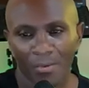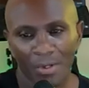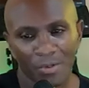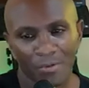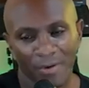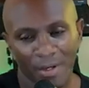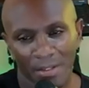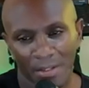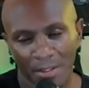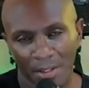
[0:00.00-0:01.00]
what you'll
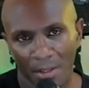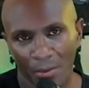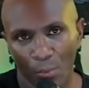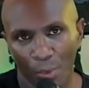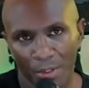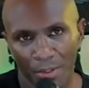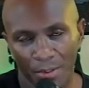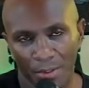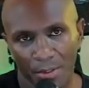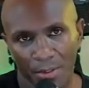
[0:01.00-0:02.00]
find is that the
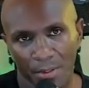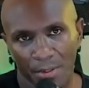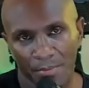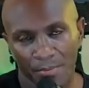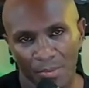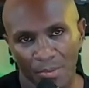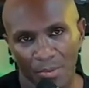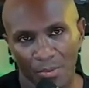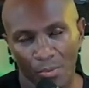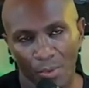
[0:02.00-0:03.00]
Windows
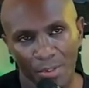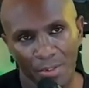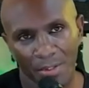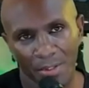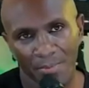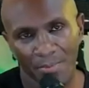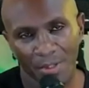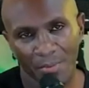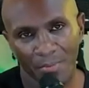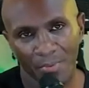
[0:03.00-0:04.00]

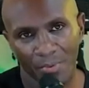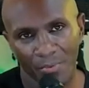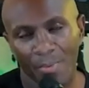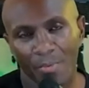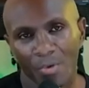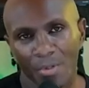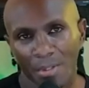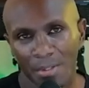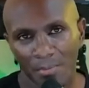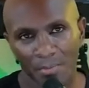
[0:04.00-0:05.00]
laptop will be more
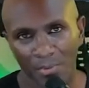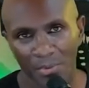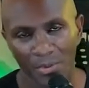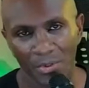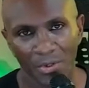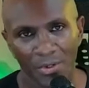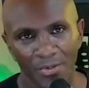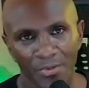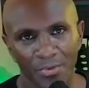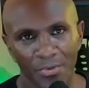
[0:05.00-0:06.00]
susceptible
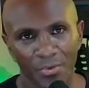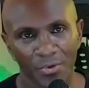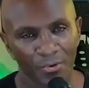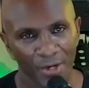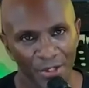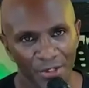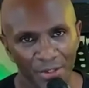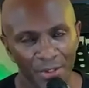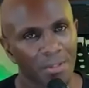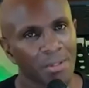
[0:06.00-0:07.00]
to
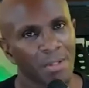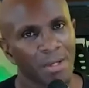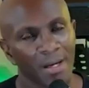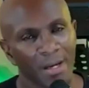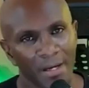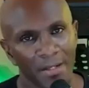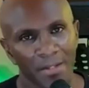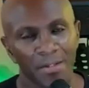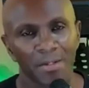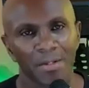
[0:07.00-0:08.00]
crashes
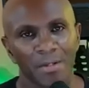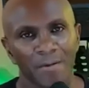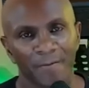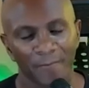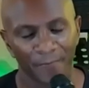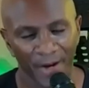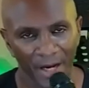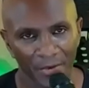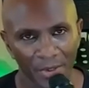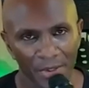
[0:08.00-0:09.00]
and
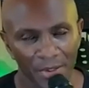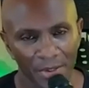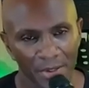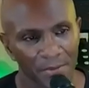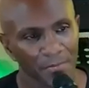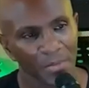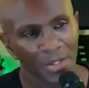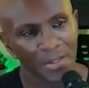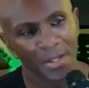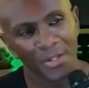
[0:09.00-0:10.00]
viruses
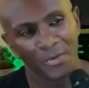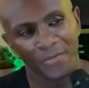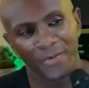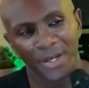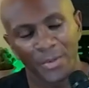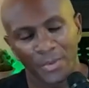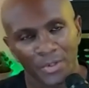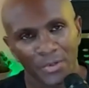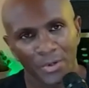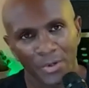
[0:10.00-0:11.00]
than you'll find
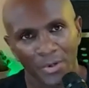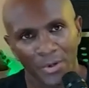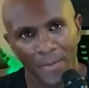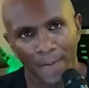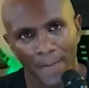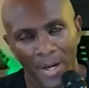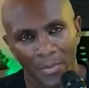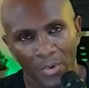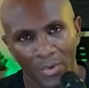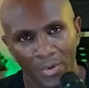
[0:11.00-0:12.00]
with your
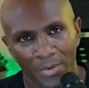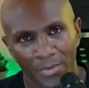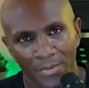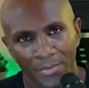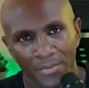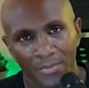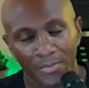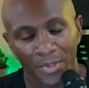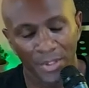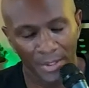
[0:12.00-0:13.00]
MacBook.
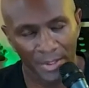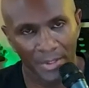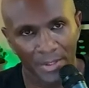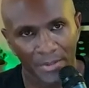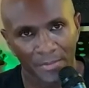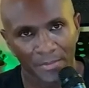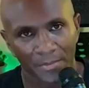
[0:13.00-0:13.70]
Yes.